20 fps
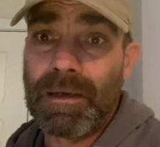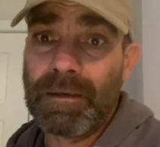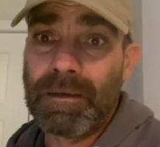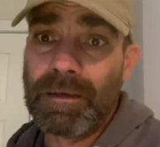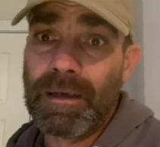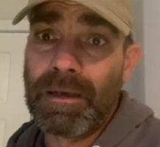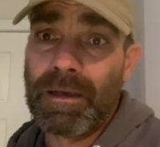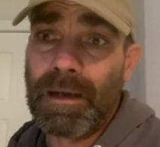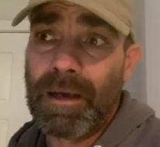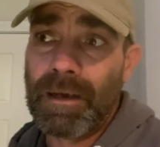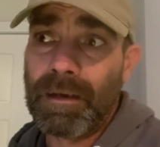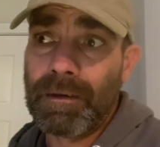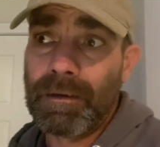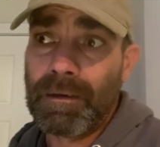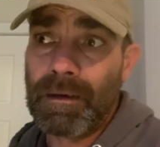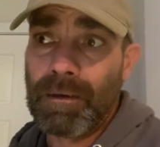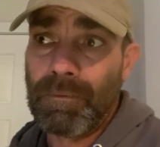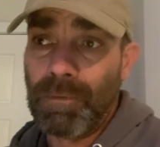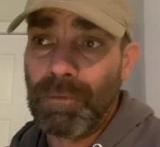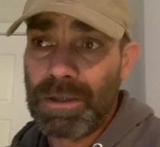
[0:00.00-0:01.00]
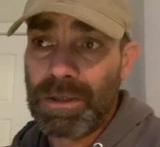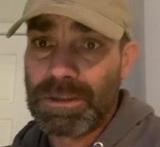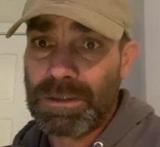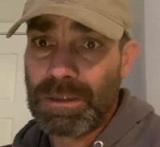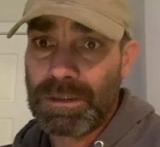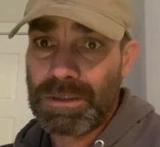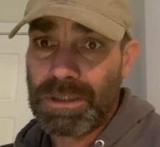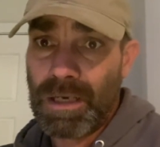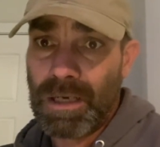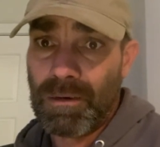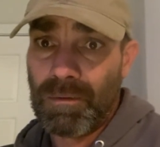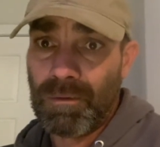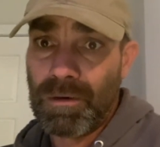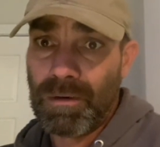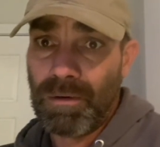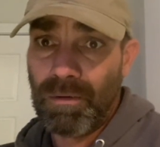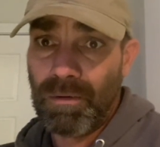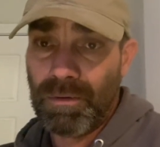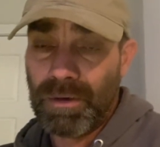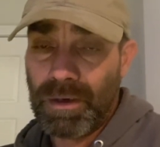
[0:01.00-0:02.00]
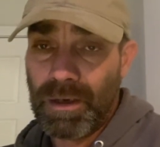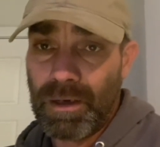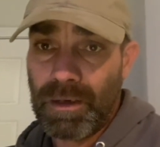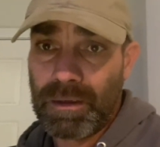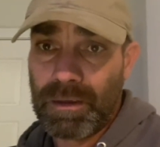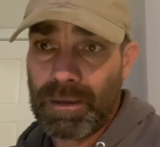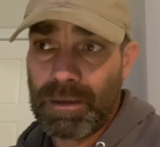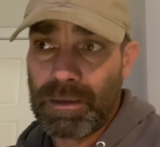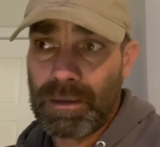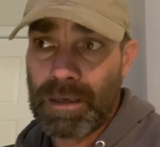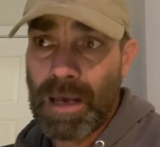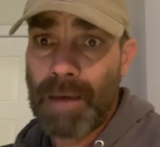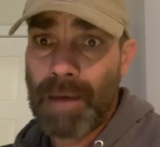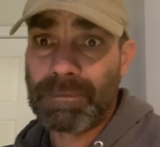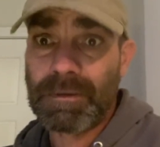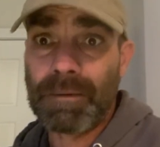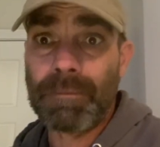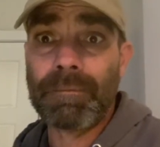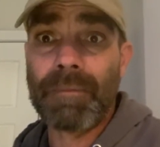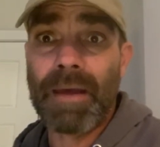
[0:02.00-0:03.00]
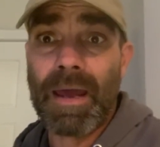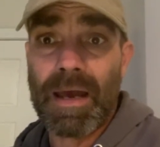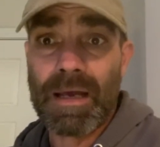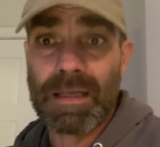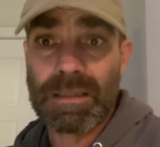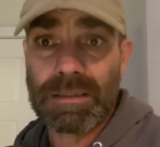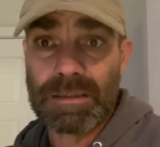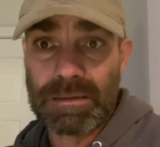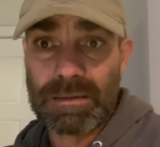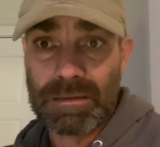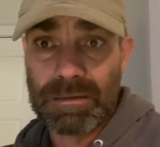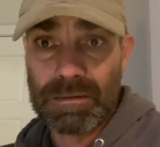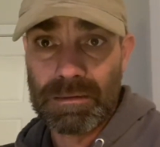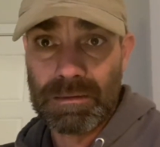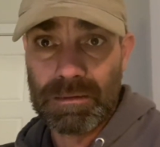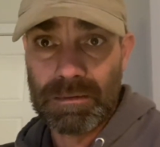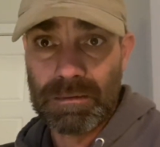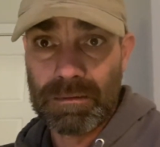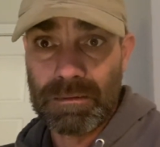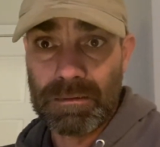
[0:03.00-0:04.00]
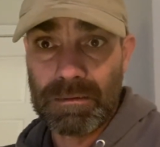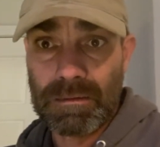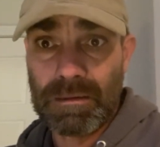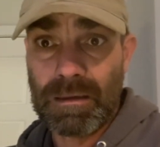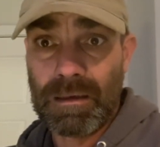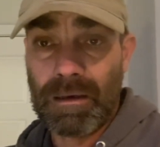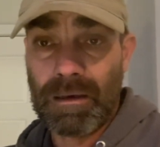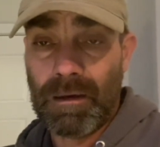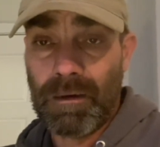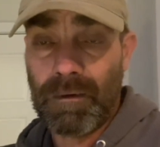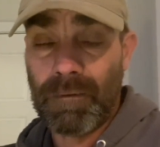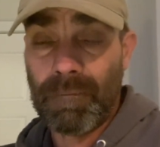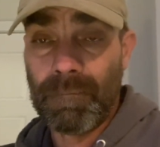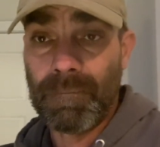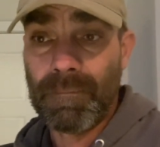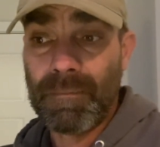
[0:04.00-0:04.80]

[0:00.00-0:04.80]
And then I watched a channel called Captain Matt's, and